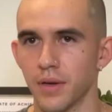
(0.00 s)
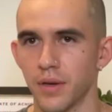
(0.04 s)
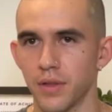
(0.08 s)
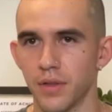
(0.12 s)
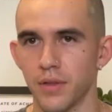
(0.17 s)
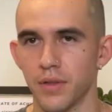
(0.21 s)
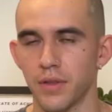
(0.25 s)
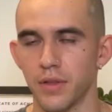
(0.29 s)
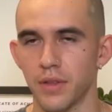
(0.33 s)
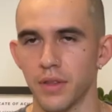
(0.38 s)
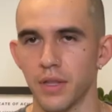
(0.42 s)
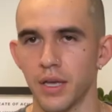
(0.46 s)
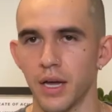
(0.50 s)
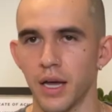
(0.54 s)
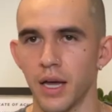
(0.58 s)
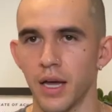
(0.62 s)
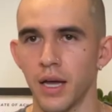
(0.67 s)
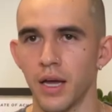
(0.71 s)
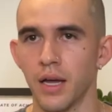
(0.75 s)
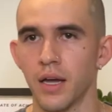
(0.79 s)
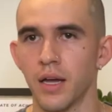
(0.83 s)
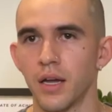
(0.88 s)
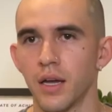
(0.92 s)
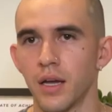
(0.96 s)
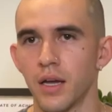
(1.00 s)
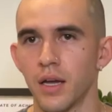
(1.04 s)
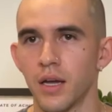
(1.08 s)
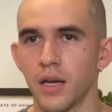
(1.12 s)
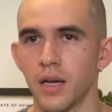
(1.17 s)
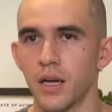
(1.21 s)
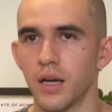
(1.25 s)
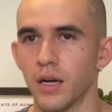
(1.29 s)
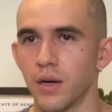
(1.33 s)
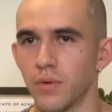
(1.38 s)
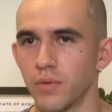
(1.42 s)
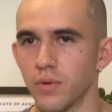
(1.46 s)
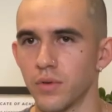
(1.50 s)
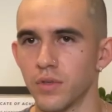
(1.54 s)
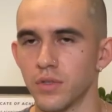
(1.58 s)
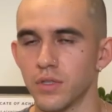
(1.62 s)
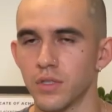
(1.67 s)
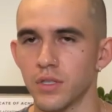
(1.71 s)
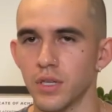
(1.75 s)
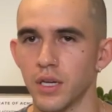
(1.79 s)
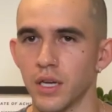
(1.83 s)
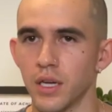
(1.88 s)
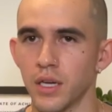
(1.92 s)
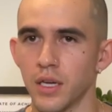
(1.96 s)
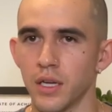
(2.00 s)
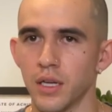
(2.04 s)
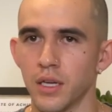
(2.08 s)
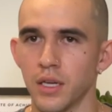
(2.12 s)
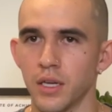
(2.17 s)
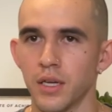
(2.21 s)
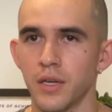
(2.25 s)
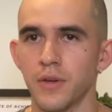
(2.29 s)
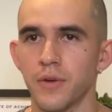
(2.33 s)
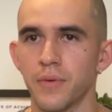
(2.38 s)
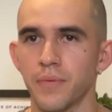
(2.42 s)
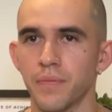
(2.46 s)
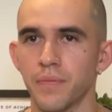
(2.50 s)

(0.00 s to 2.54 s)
Other than that, I want to say